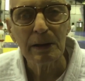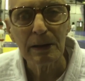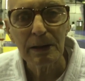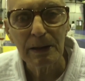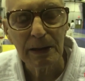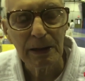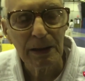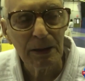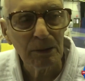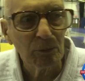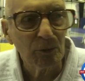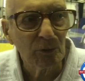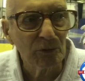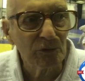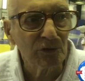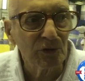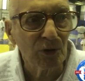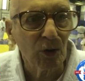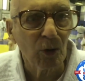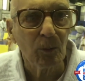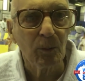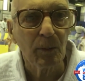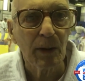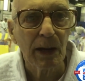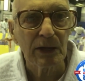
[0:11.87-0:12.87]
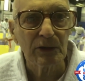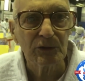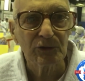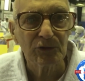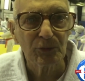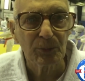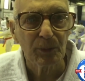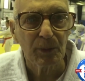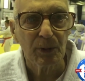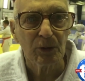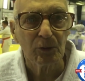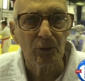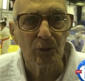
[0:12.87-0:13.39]
Eh, he was no match
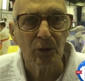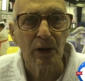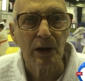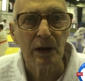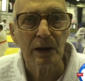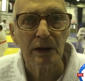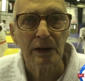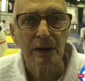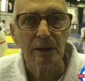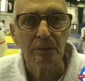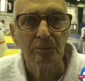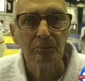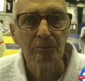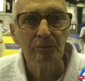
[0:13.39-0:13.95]
for me, really.